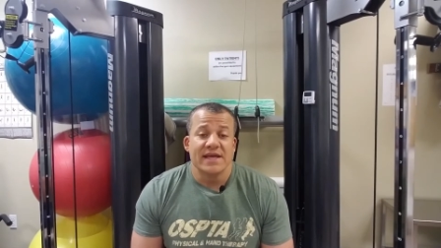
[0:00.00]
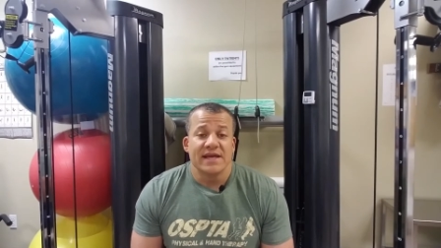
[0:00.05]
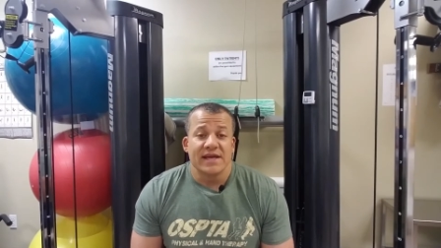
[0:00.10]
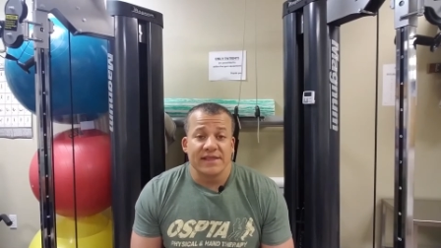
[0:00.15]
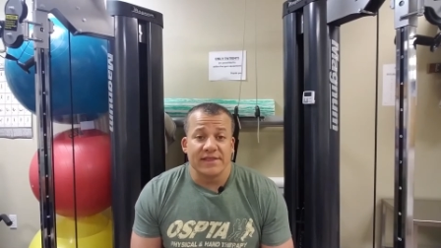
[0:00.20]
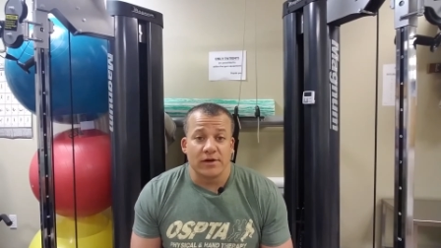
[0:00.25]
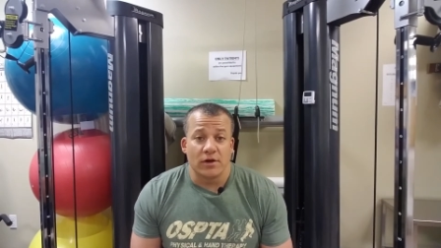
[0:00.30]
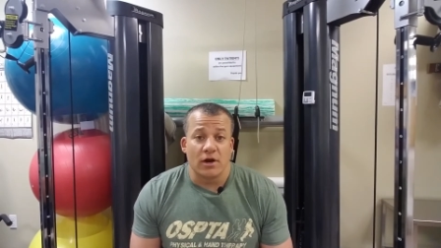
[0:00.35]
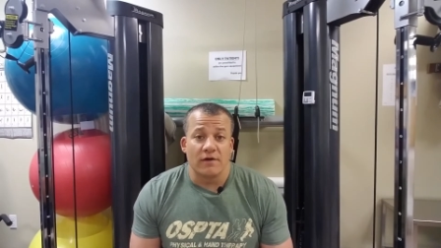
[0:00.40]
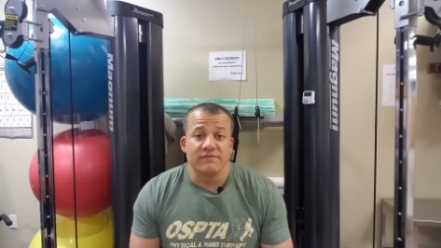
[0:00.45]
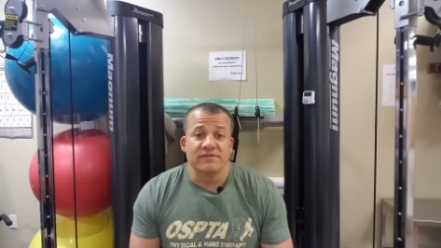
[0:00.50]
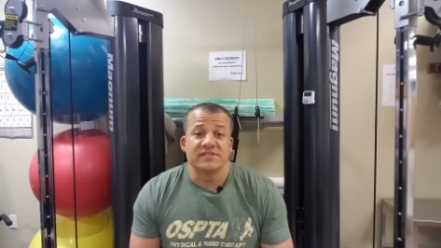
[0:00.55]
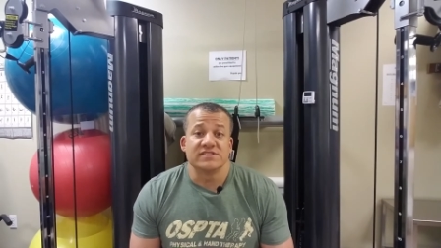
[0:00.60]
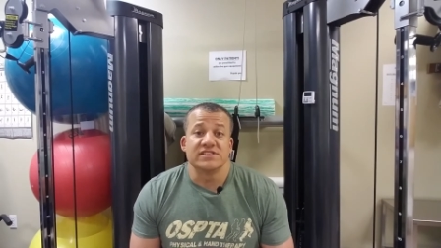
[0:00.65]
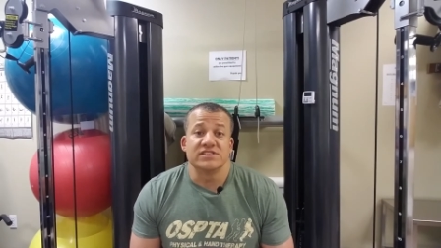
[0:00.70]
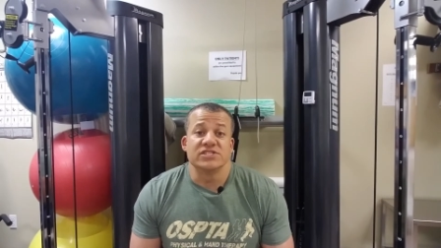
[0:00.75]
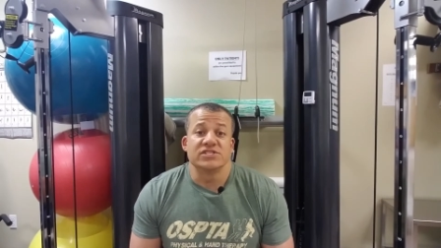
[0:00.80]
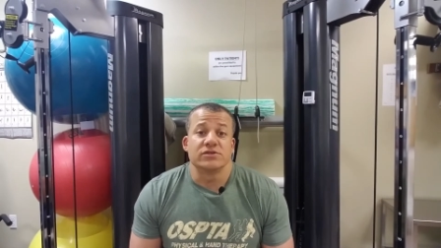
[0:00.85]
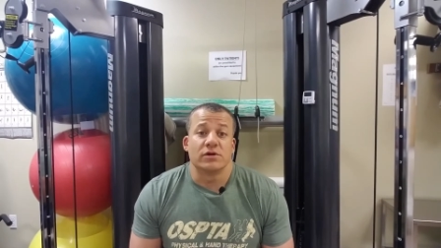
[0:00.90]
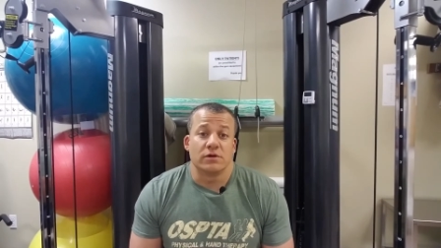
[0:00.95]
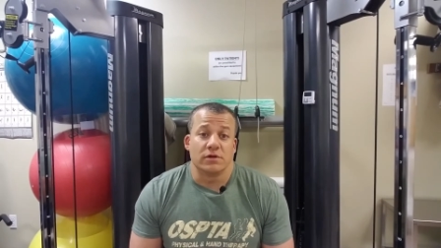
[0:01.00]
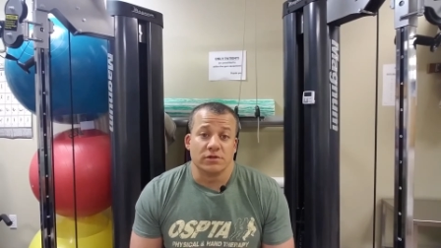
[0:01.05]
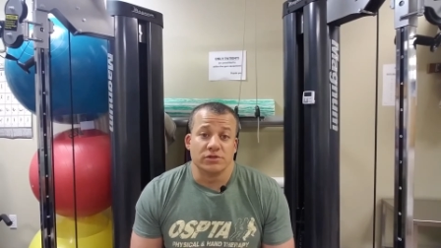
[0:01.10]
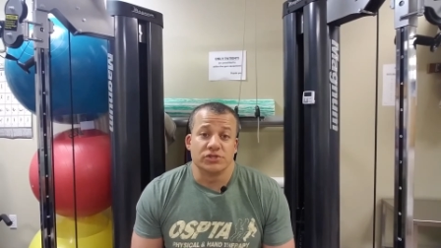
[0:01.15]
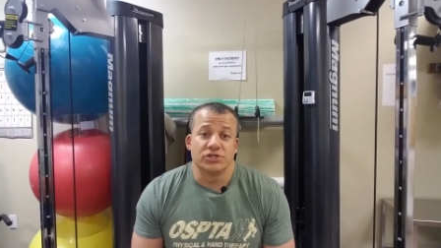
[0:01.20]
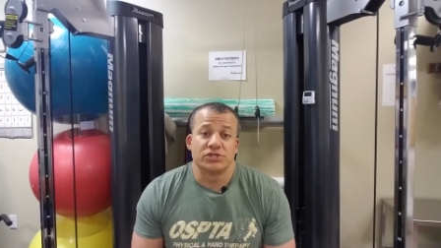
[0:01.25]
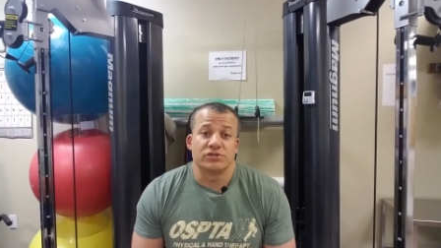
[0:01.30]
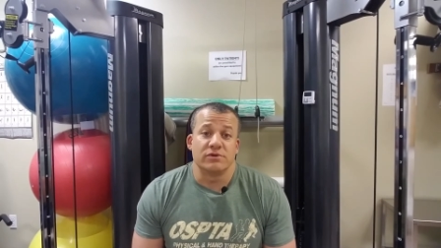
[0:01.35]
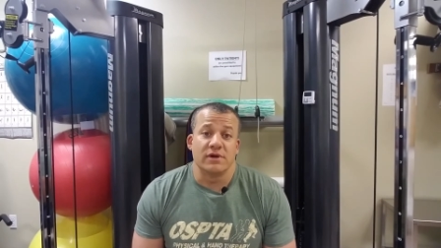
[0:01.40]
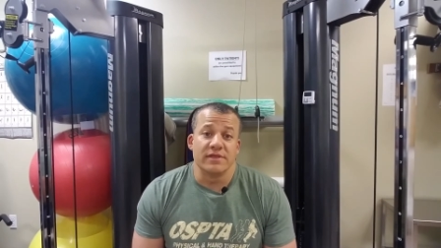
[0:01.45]
and then obviously you start on
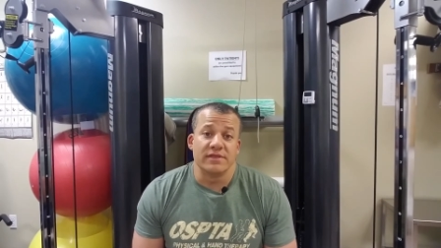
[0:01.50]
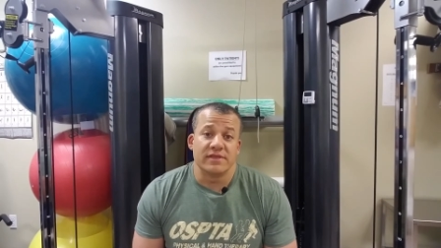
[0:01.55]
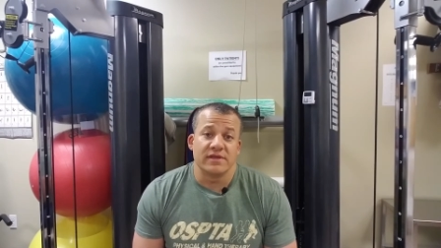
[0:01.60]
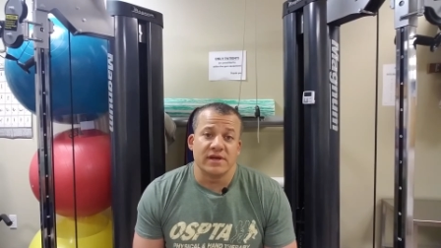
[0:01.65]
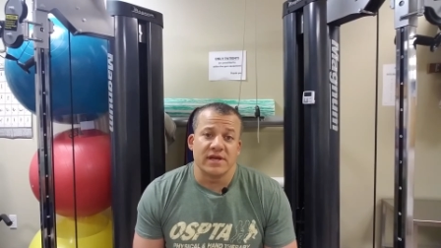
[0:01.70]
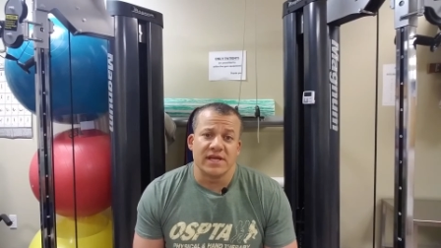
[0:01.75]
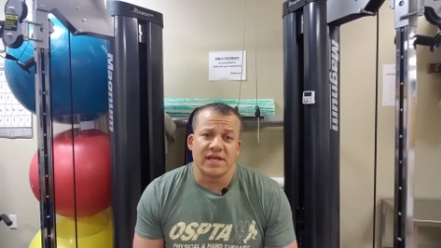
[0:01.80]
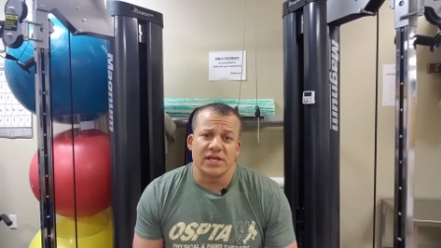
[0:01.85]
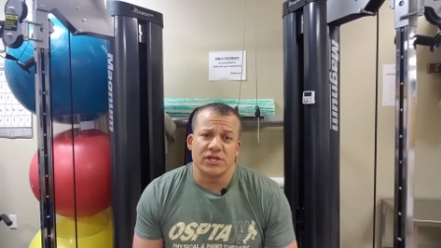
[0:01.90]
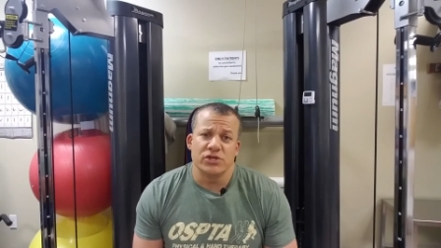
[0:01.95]
strengthening.